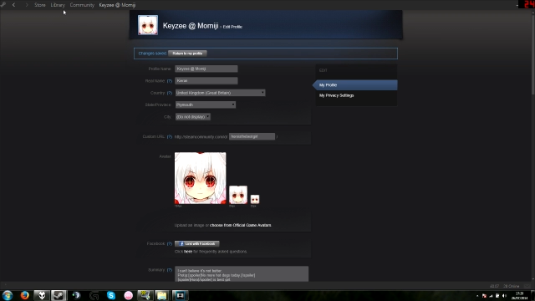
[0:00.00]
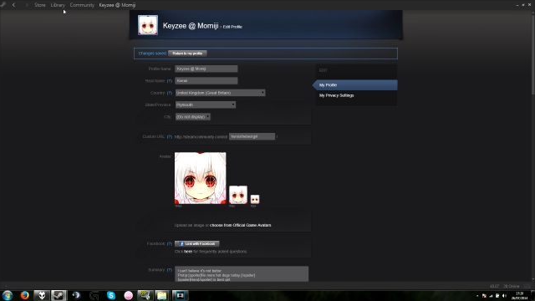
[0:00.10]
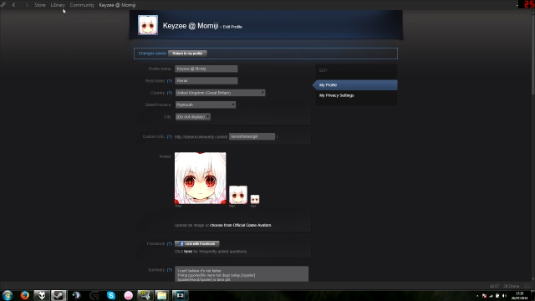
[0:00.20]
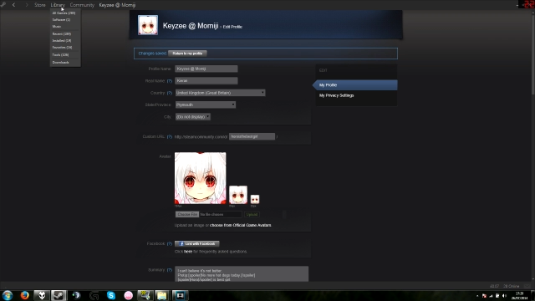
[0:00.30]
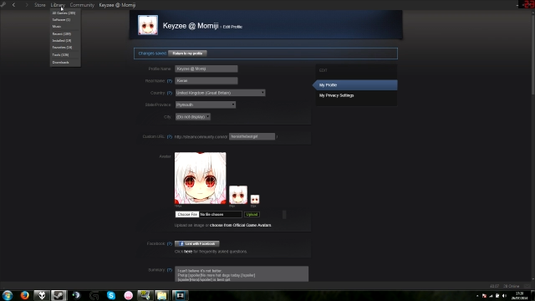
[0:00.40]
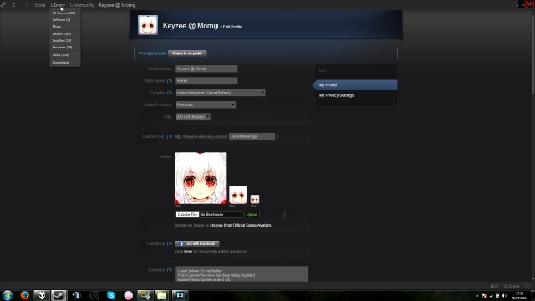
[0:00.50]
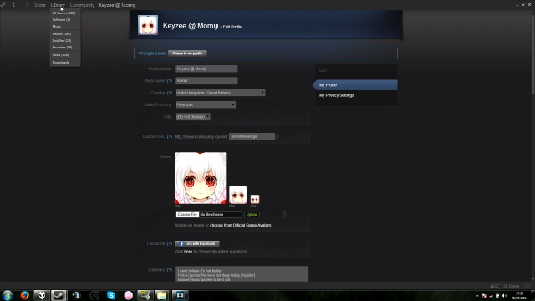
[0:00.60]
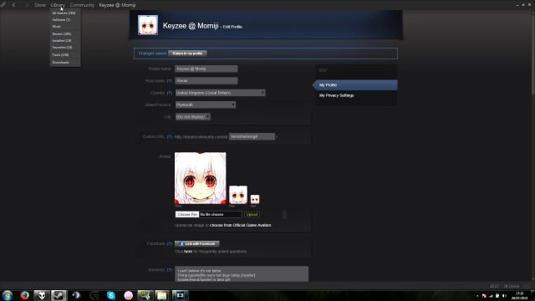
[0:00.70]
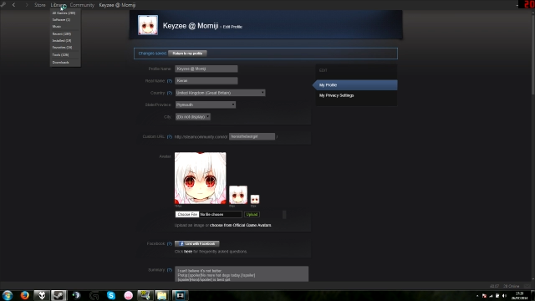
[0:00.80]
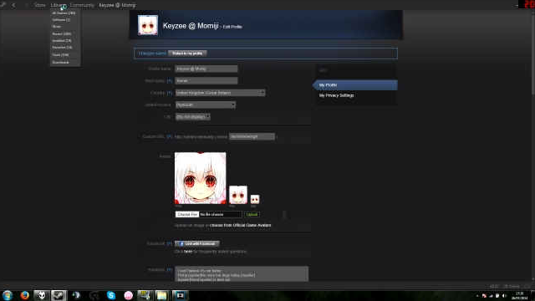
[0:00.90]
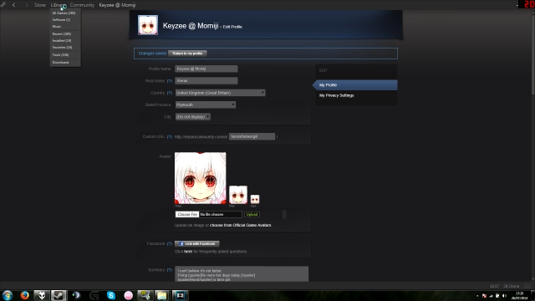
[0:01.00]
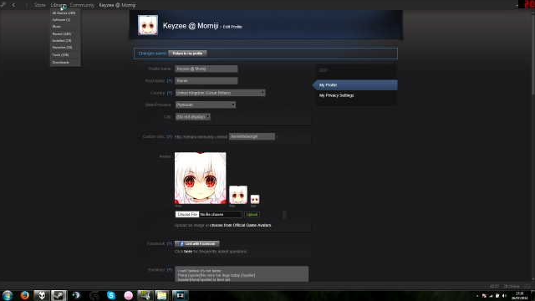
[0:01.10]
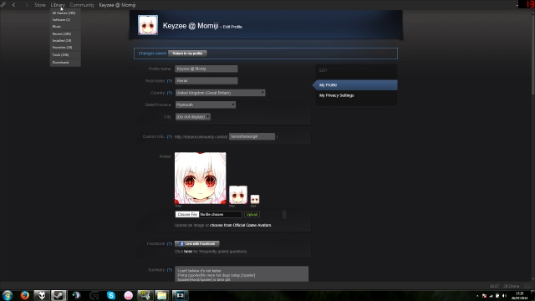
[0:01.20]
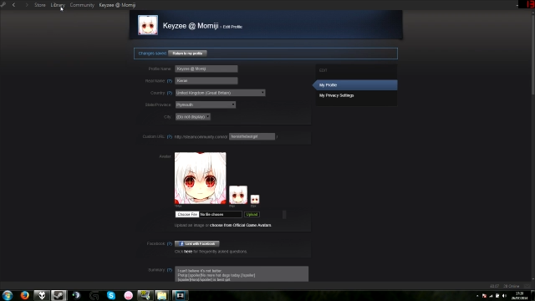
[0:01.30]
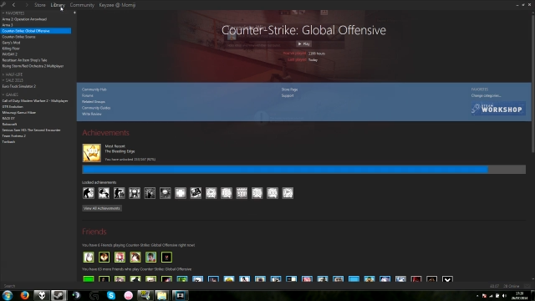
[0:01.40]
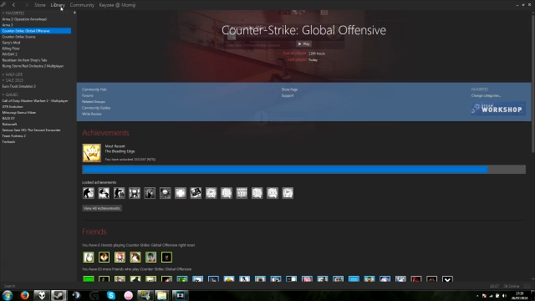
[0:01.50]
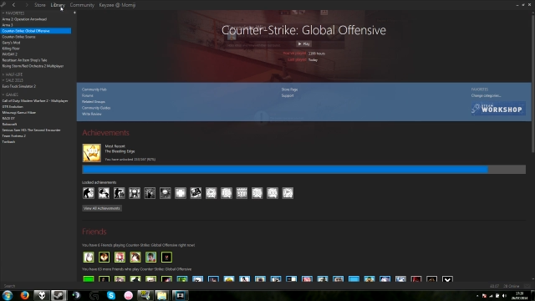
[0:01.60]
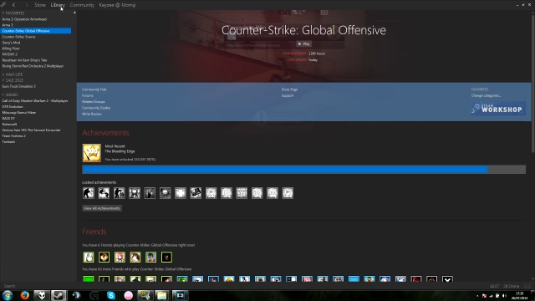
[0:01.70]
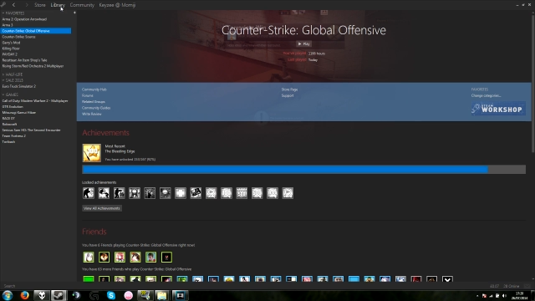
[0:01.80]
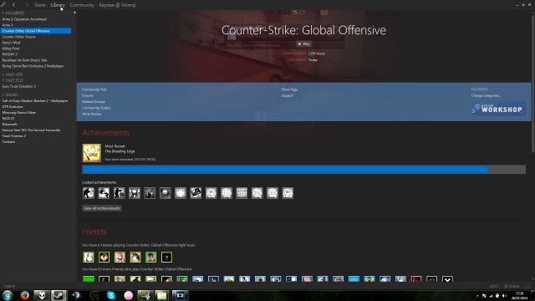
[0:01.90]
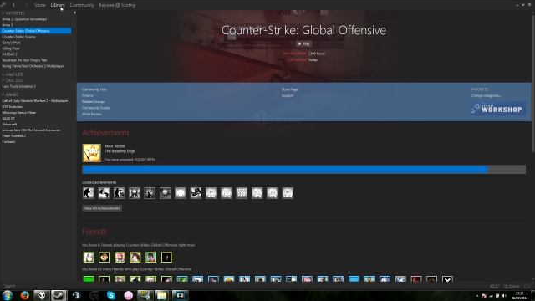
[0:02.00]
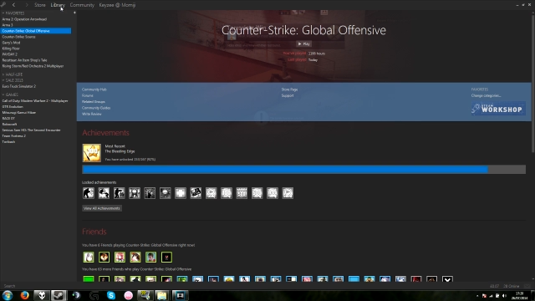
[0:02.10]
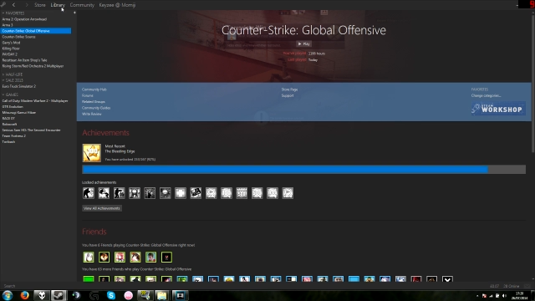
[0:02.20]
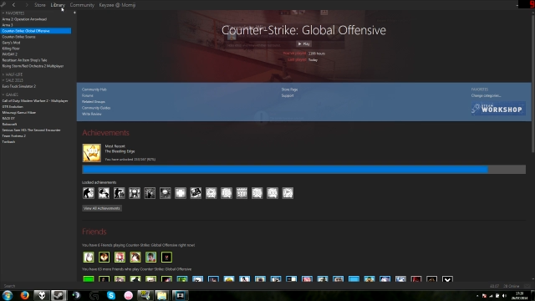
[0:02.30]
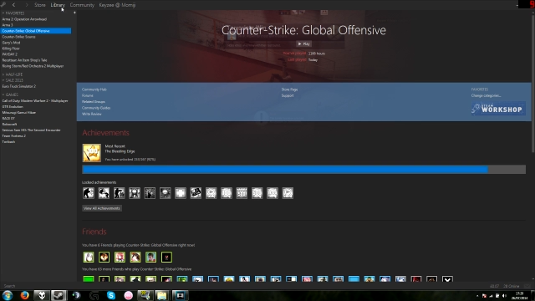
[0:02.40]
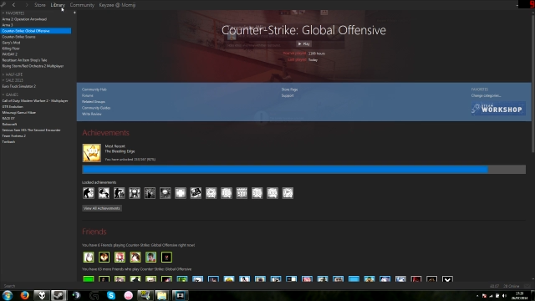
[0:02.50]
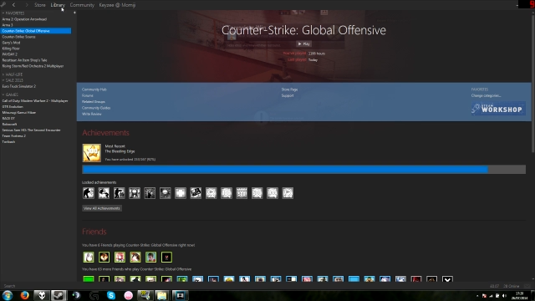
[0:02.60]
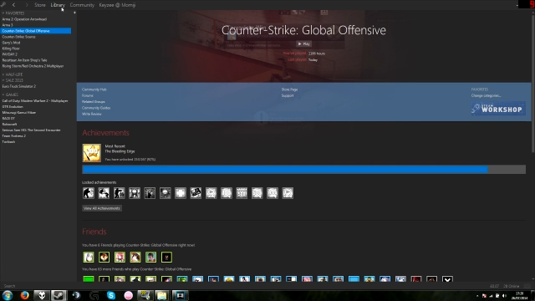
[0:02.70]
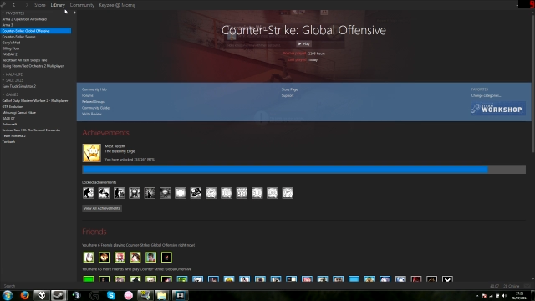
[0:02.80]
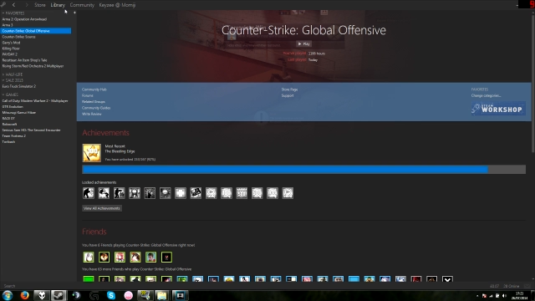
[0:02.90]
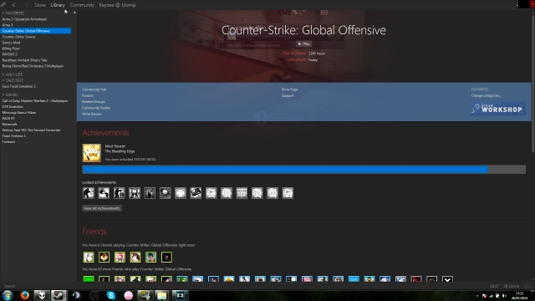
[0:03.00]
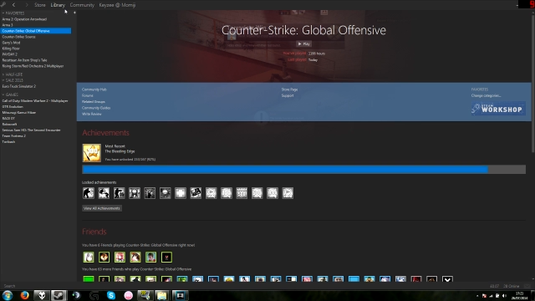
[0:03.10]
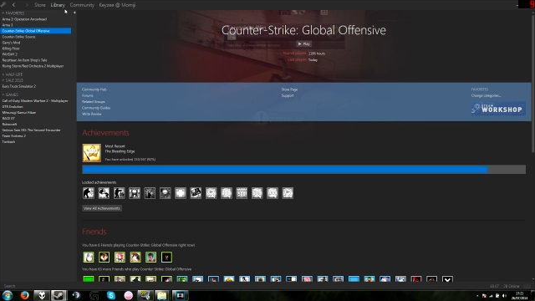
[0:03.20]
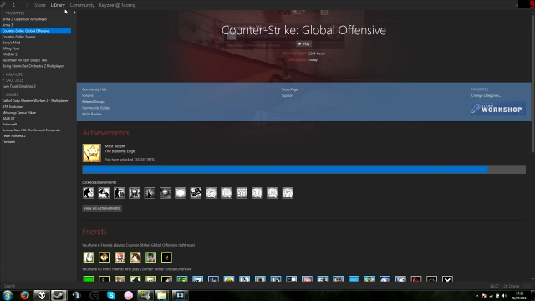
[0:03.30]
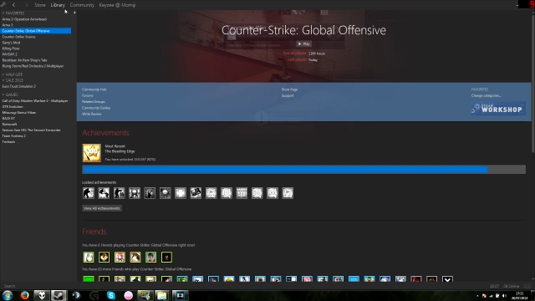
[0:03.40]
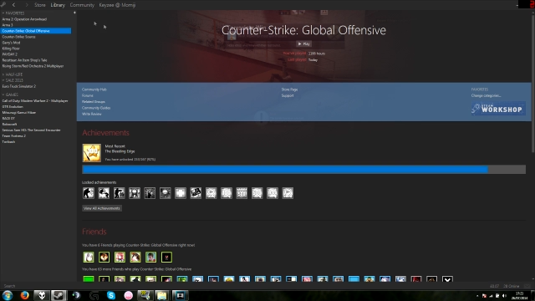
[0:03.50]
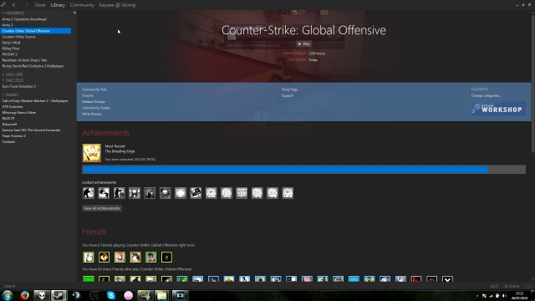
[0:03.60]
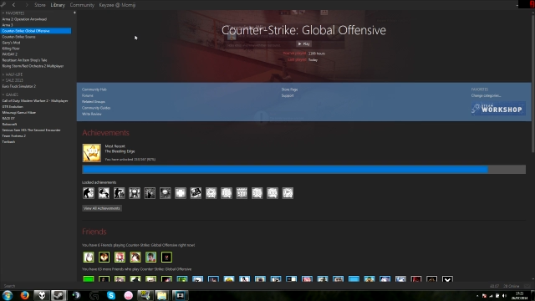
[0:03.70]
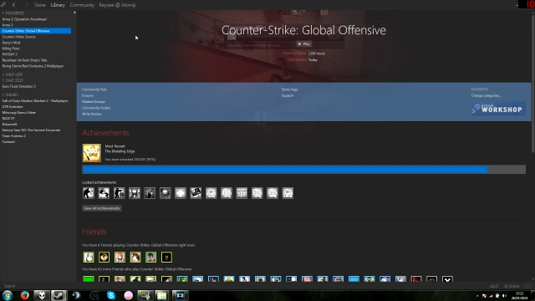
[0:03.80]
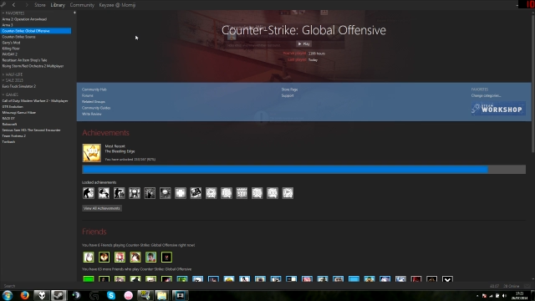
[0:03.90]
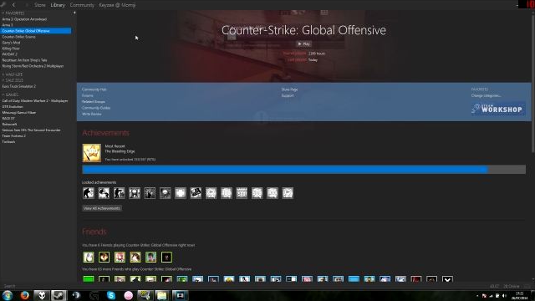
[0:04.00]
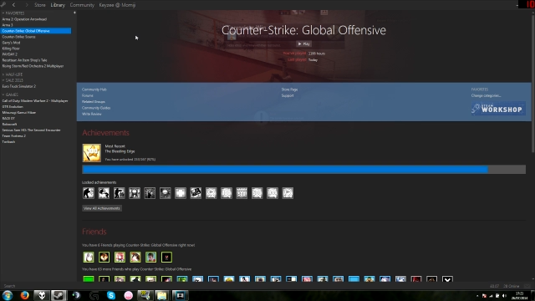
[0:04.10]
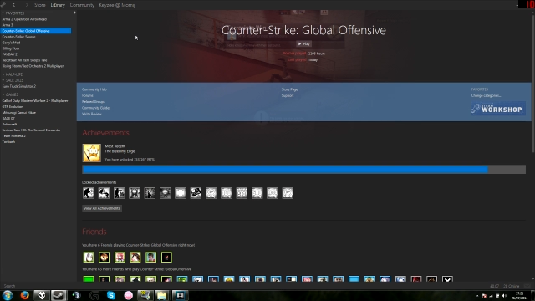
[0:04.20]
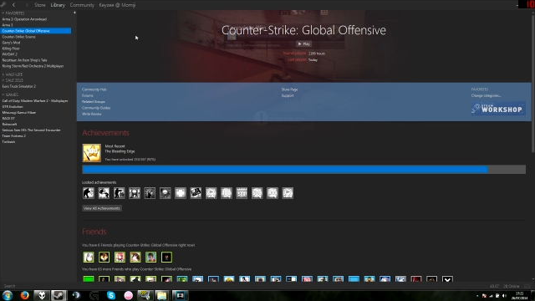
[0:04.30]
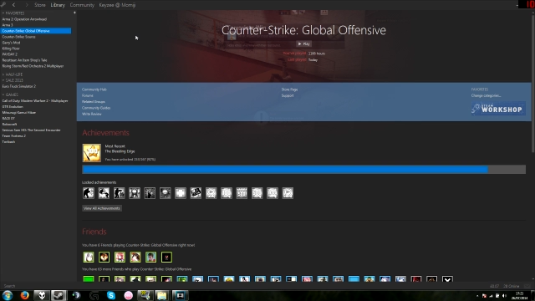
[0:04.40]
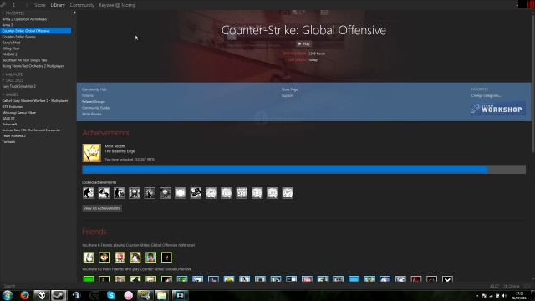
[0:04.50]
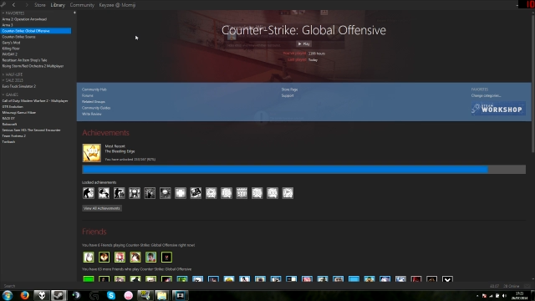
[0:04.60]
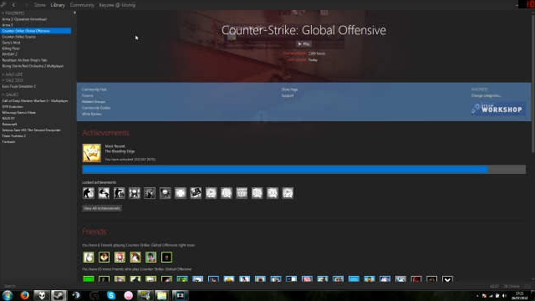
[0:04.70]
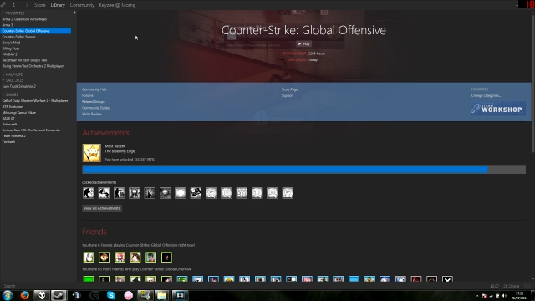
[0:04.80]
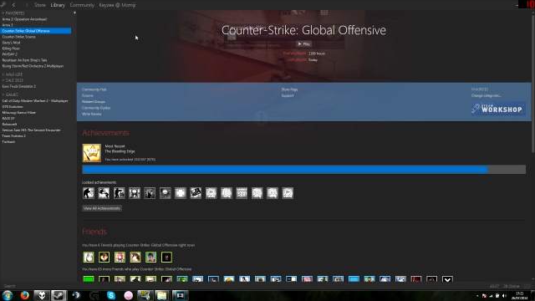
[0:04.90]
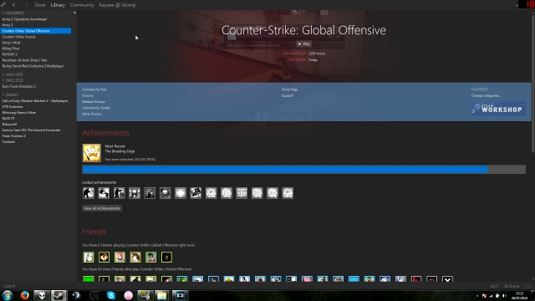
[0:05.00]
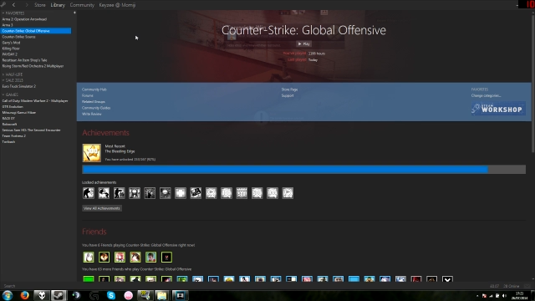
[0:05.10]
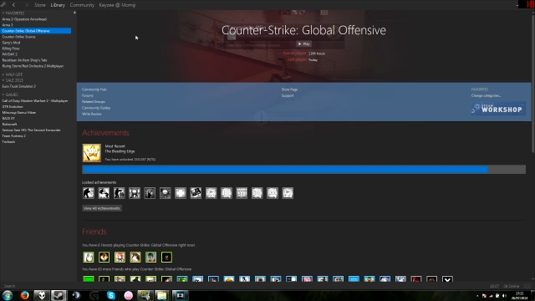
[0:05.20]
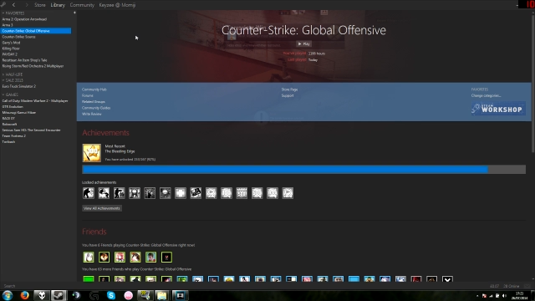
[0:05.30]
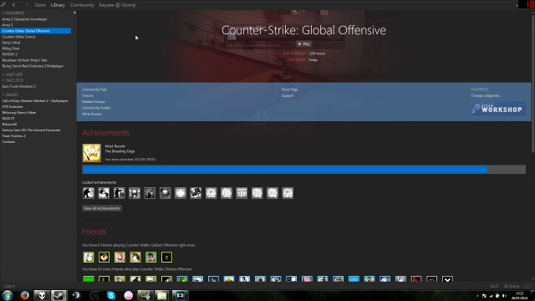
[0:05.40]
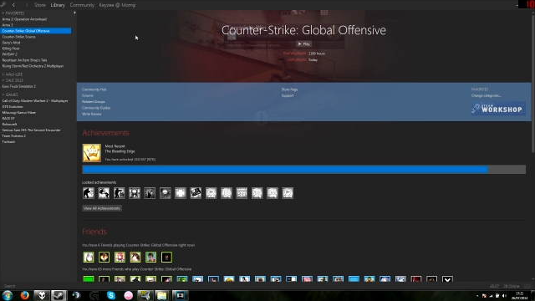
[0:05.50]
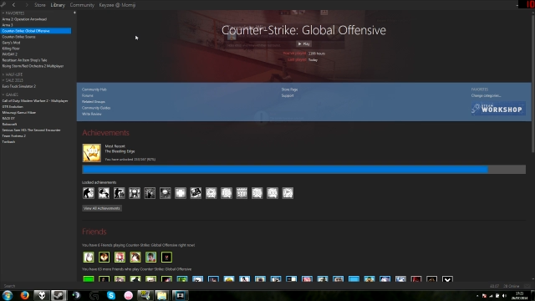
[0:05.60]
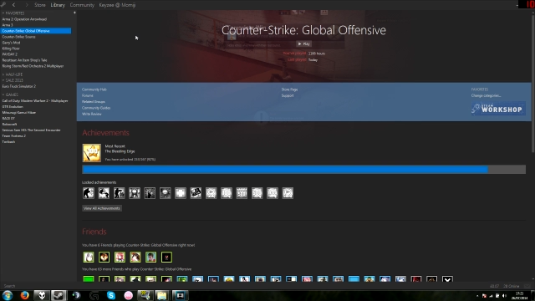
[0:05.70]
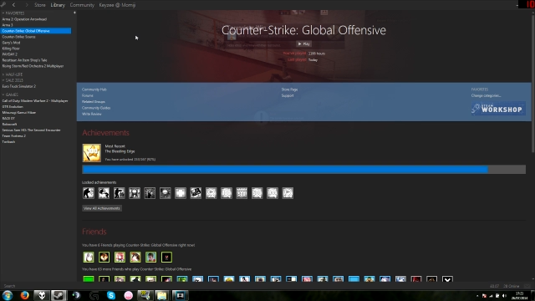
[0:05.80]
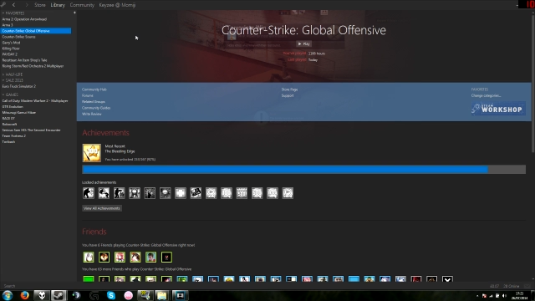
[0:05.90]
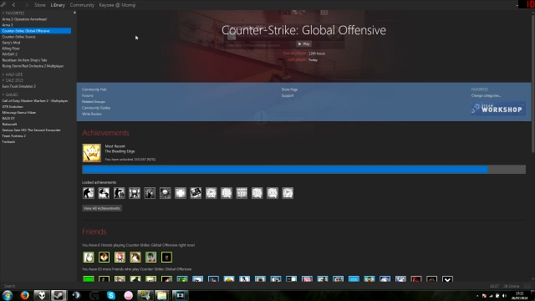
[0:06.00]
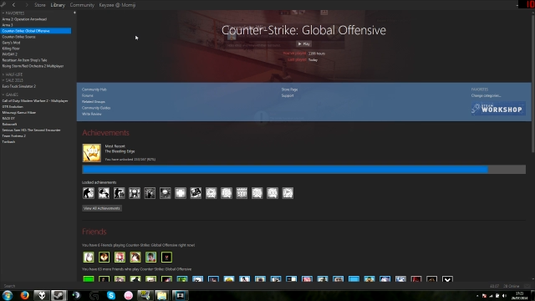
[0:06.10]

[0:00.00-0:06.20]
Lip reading: Nobody's mouth can be seen.